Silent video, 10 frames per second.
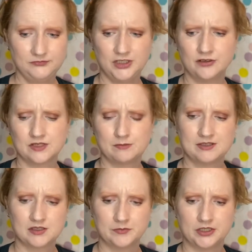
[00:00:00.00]
you know,
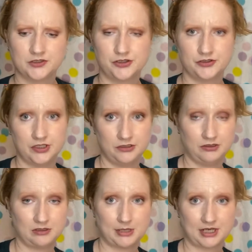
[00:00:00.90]
spend so much, then you
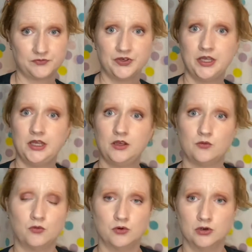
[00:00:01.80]
get the box free
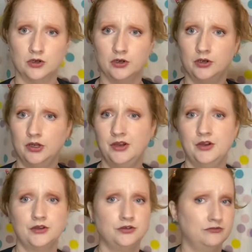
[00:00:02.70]
or
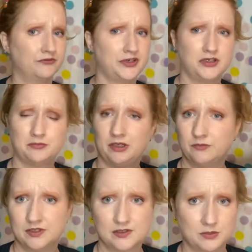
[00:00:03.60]
free shipping
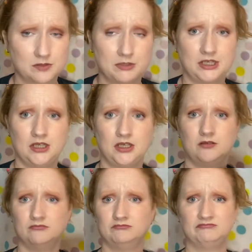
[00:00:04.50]
with so much money,